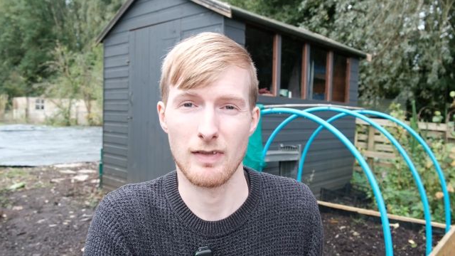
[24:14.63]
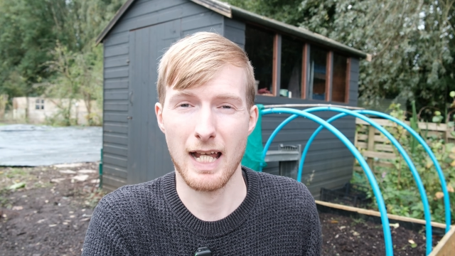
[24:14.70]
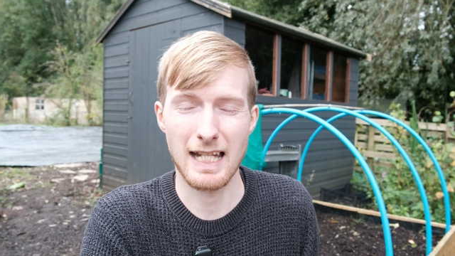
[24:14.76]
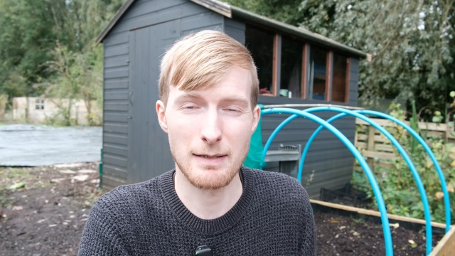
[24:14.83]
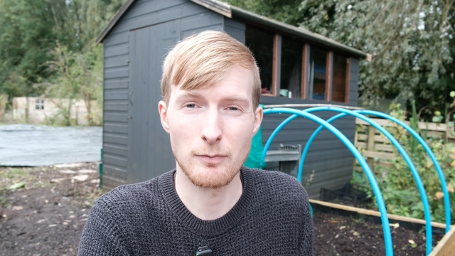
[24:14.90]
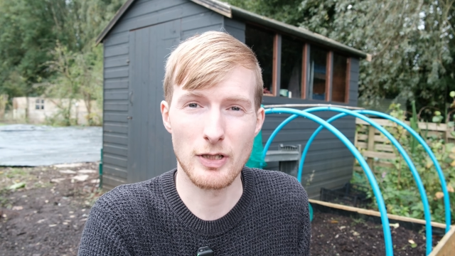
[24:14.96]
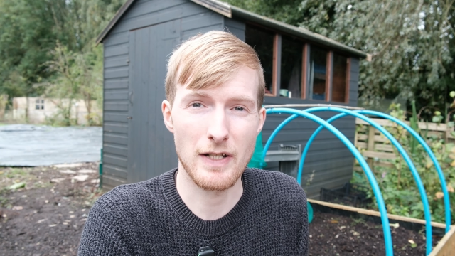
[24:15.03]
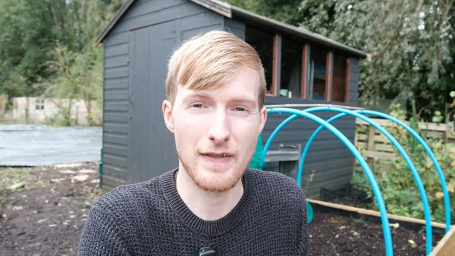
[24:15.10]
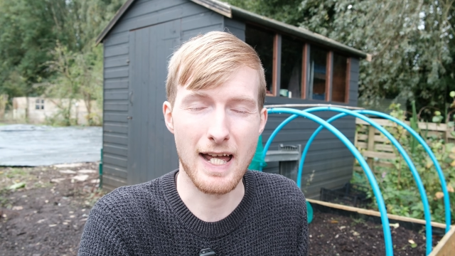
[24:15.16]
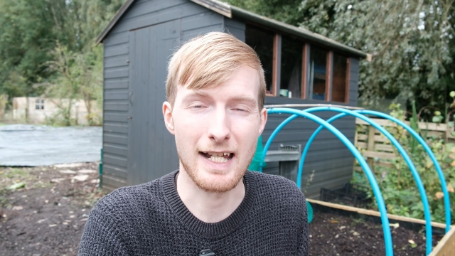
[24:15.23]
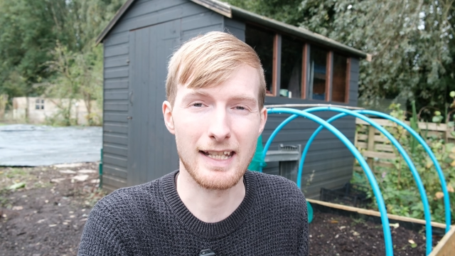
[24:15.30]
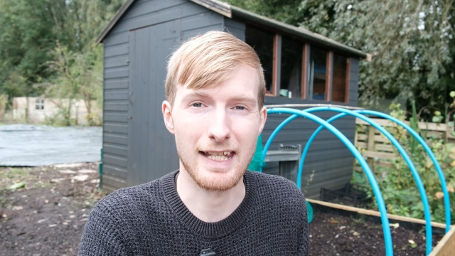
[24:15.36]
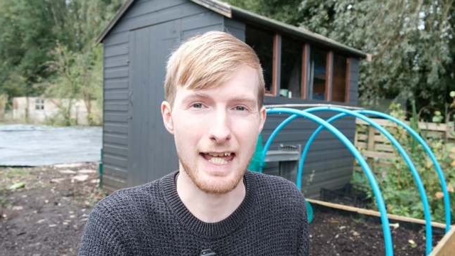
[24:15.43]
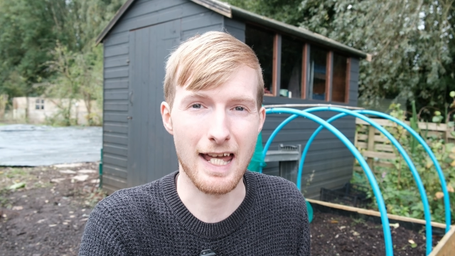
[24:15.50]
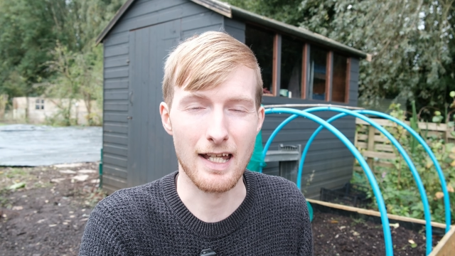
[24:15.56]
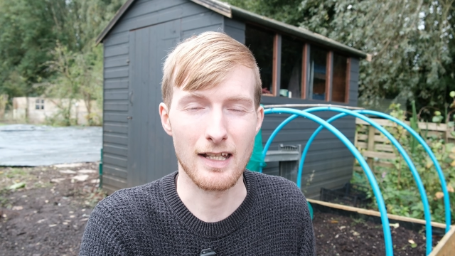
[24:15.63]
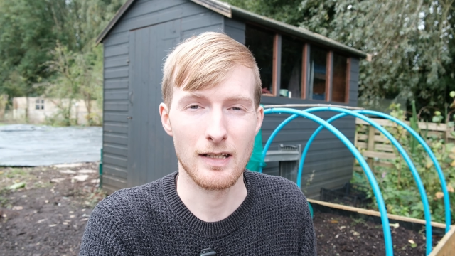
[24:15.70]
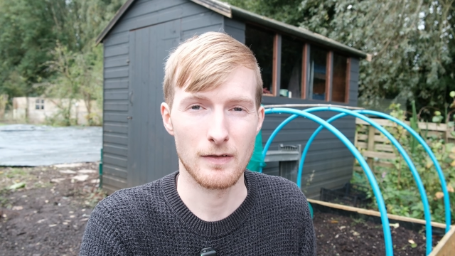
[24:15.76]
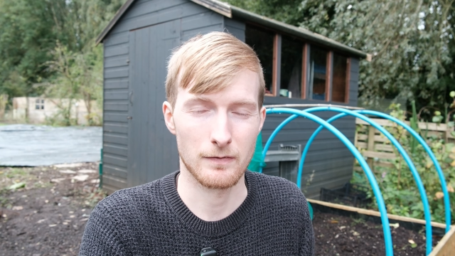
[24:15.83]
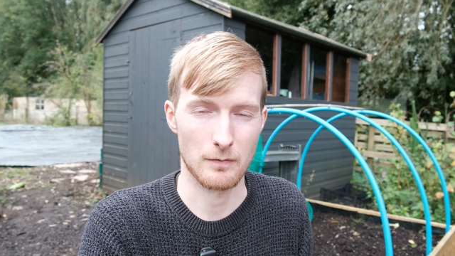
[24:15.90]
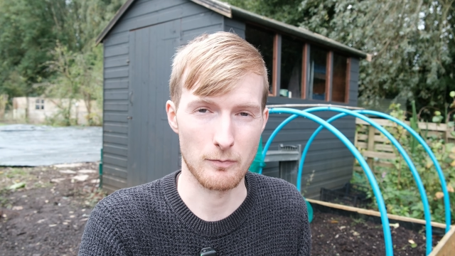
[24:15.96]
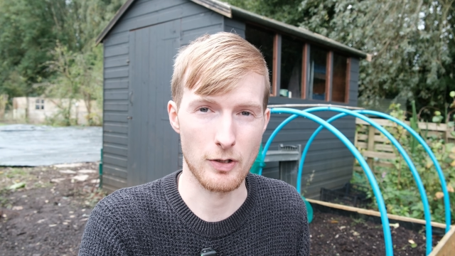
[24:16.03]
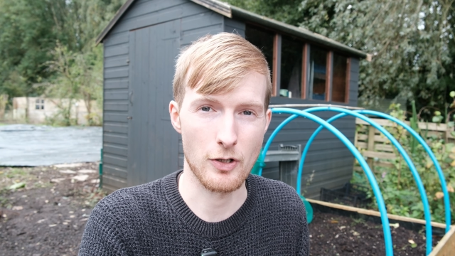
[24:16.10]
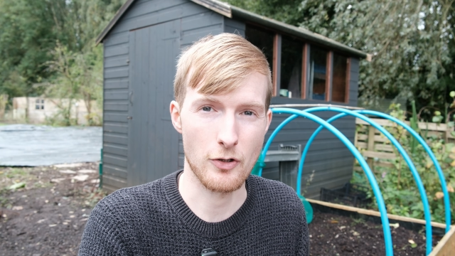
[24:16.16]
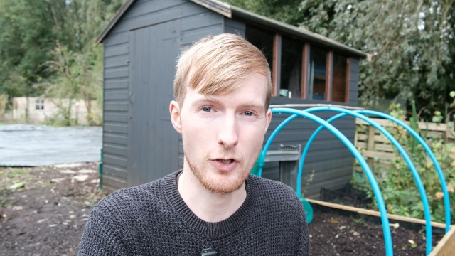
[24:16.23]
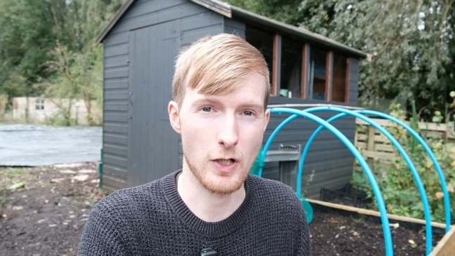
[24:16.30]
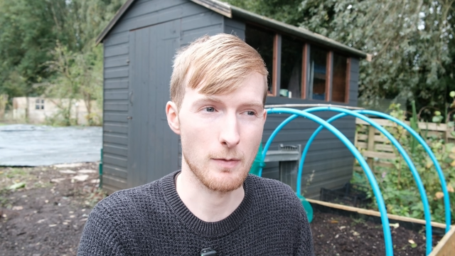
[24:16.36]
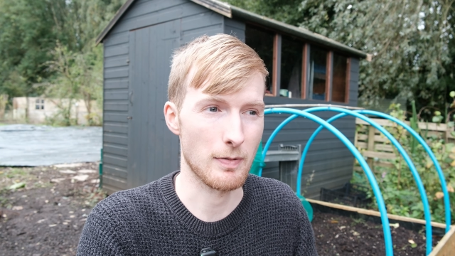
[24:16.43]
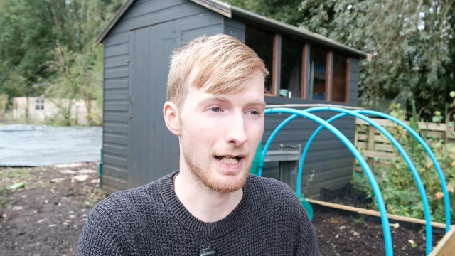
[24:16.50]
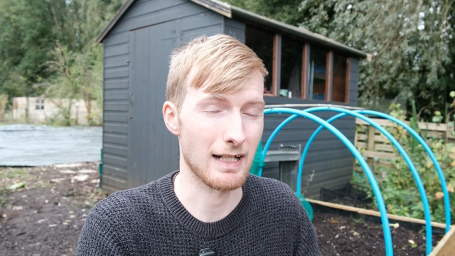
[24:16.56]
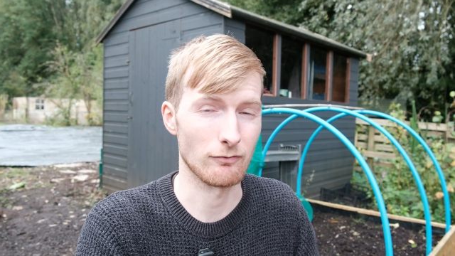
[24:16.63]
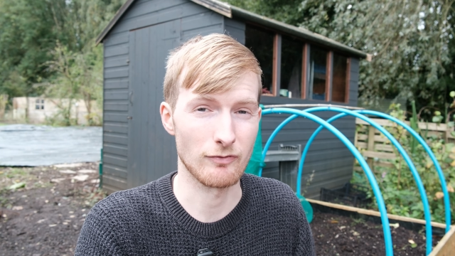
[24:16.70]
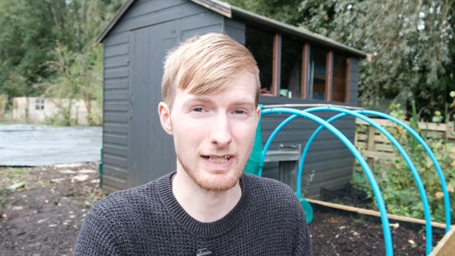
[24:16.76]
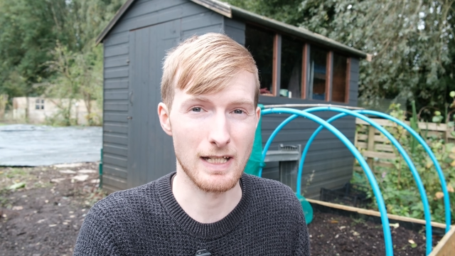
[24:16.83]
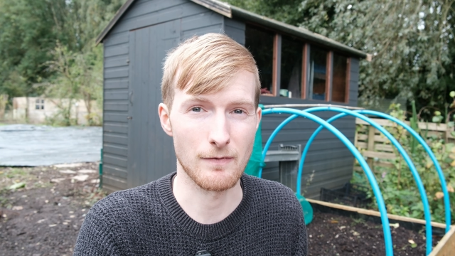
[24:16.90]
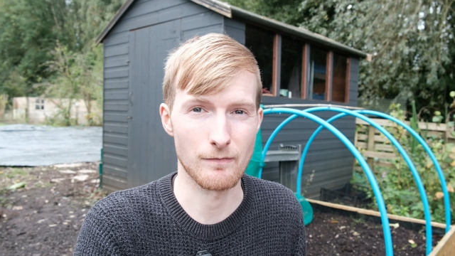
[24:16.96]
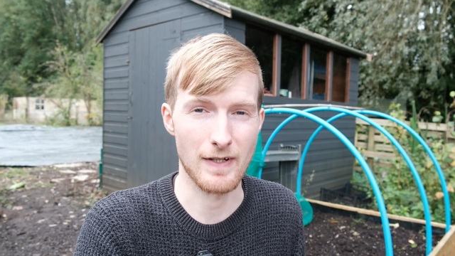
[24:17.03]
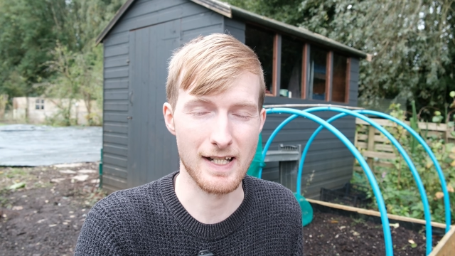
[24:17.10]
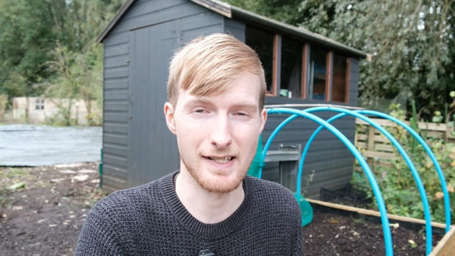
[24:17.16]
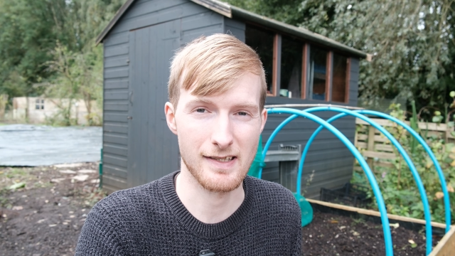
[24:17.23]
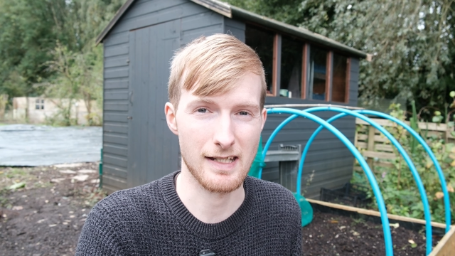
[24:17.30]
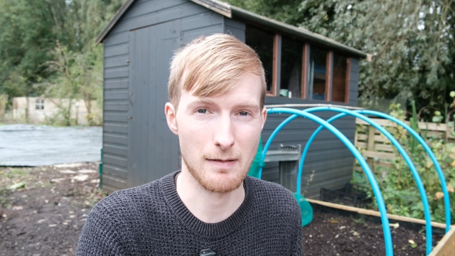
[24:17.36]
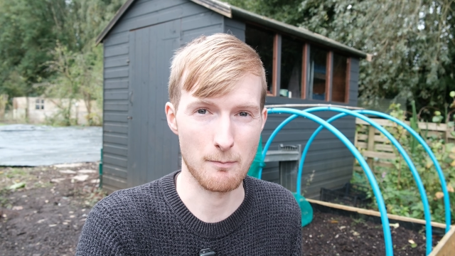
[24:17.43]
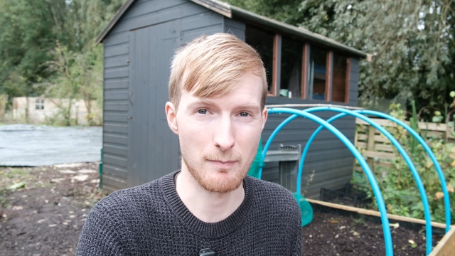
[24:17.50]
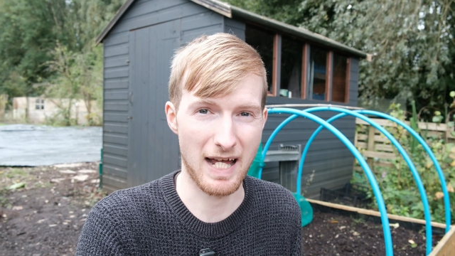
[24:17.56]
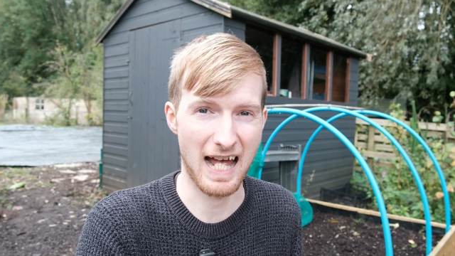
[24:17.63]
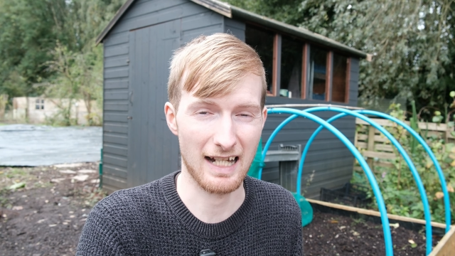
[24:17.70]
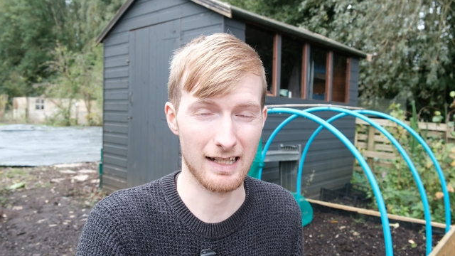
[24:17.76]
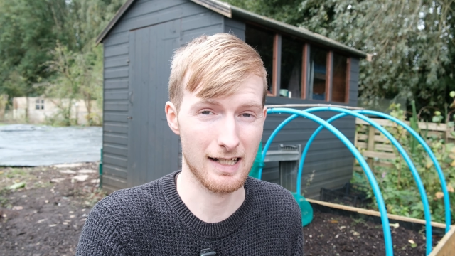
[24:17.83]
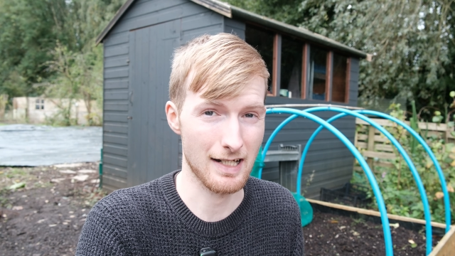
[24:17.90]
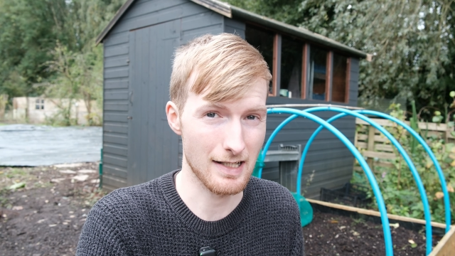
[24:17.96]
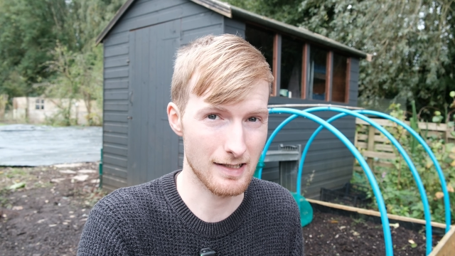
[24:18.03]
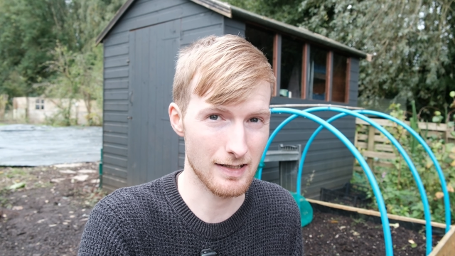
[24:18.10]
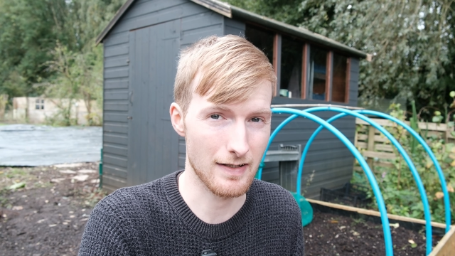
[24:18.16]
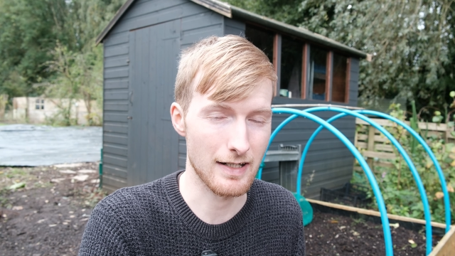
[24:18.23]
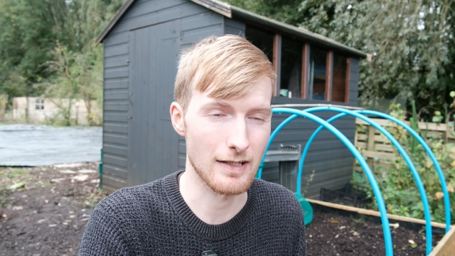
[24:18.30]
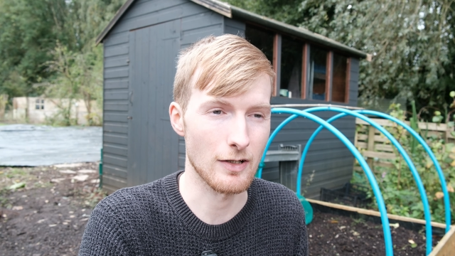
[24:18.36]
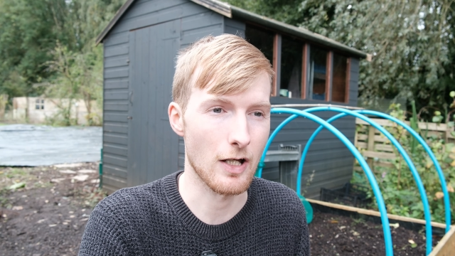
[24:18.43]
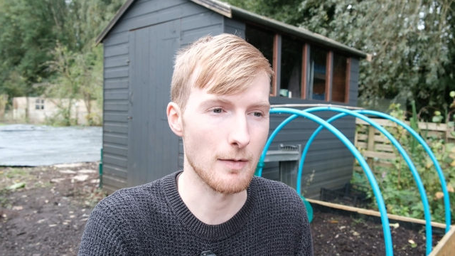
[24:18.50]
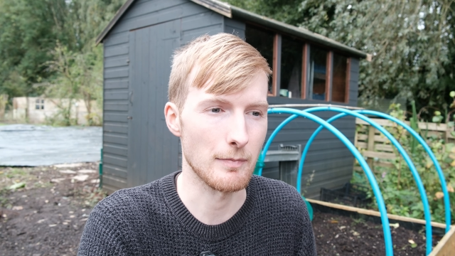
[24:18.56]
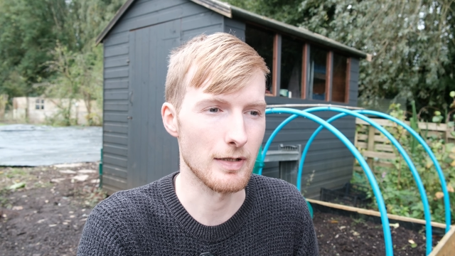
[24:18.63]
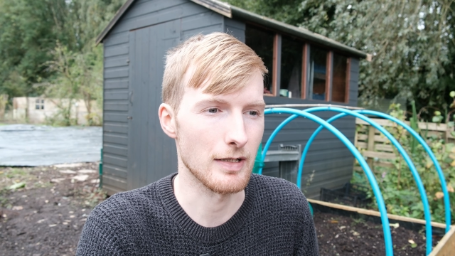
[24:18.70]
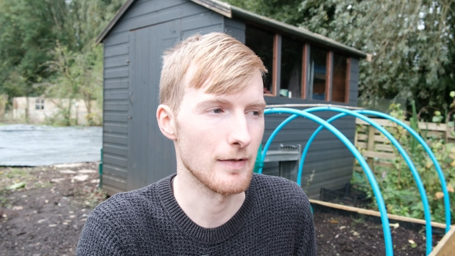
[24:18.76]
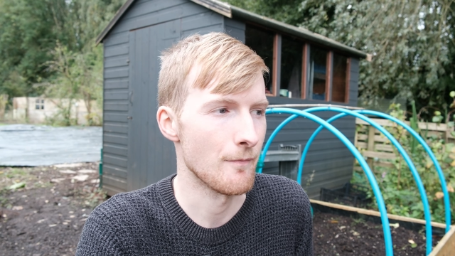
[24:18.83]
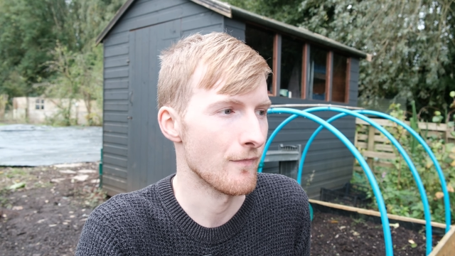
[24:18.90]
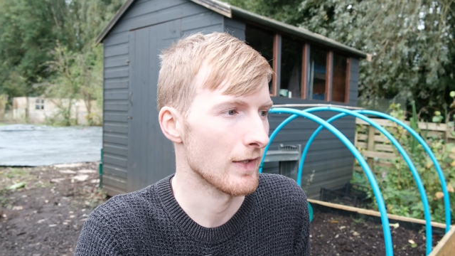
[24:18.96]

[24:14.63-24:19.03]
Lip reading: any money that I get from YouTube, I reinvest it back into the allotment.